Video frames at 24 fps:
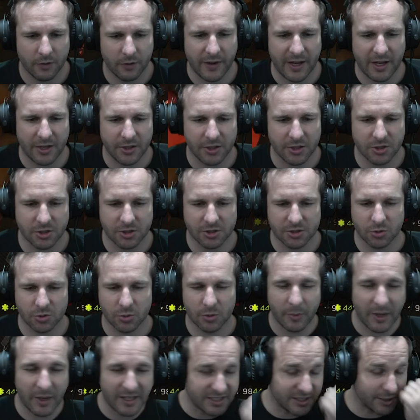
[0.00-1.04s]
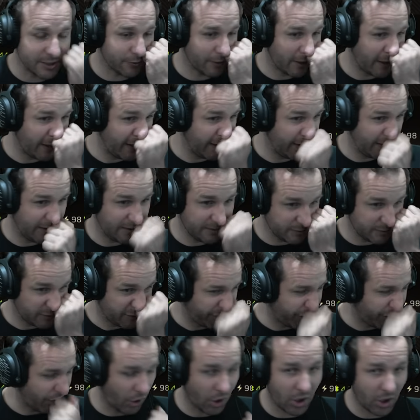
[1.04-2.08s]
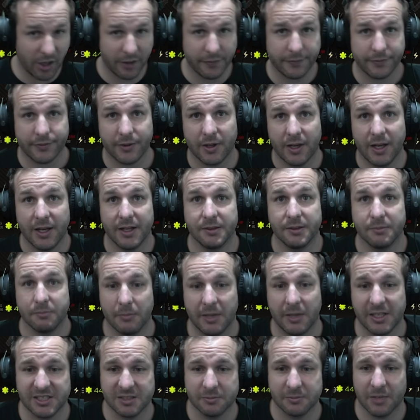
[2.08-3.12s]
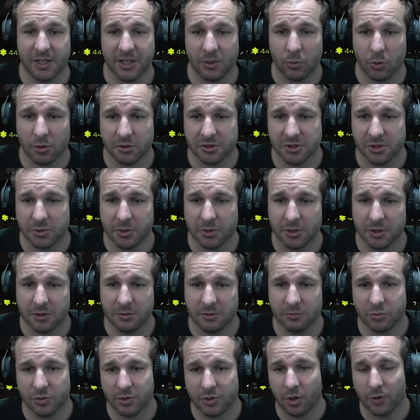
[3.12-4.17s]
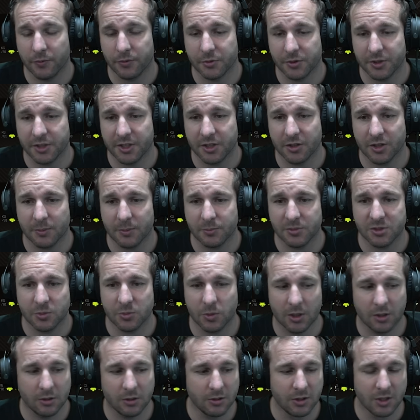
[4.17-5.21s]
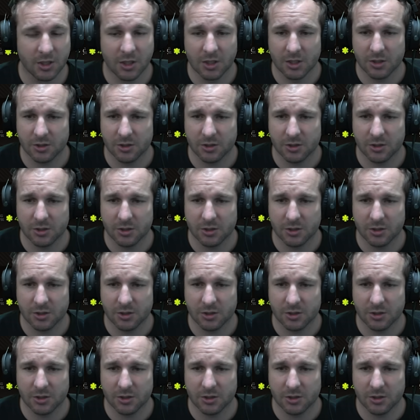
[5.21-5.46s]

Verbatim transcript: of how you could just do a basic raid, survive, and make some money whilst doing it, and hopefully gear up as well.